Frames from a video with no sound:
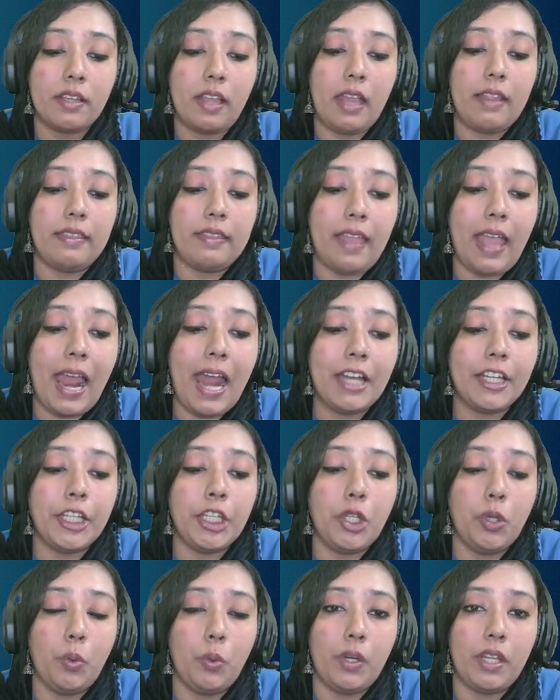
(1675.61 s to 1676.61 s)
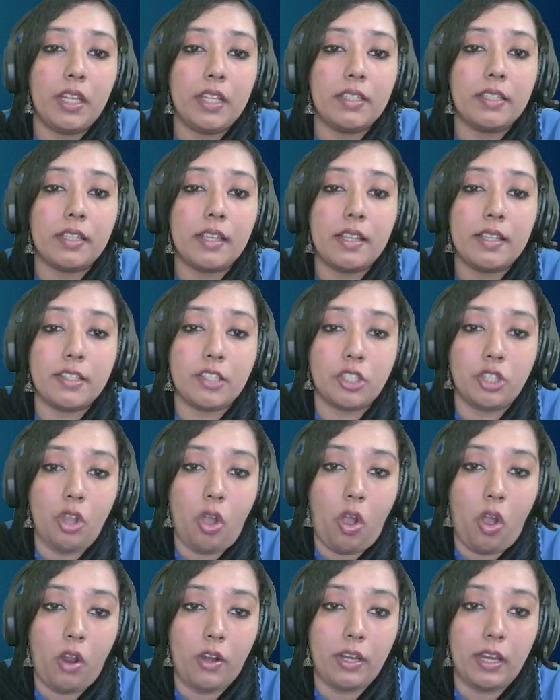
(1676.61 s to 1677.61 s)
and that unit is
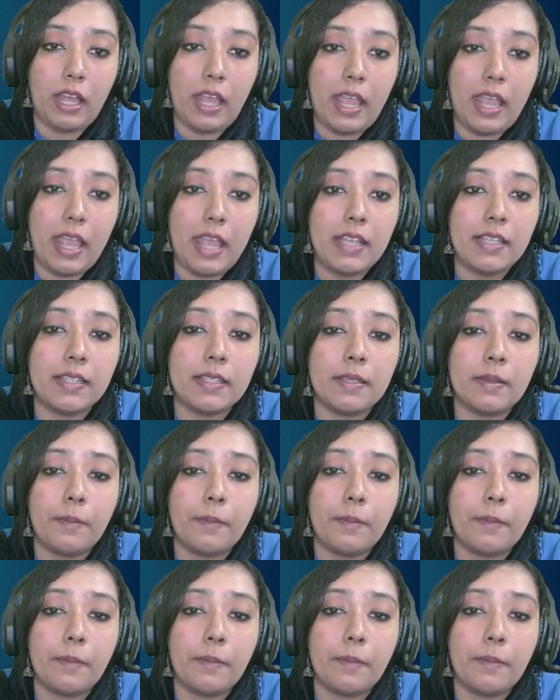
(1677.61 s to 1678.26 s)
known as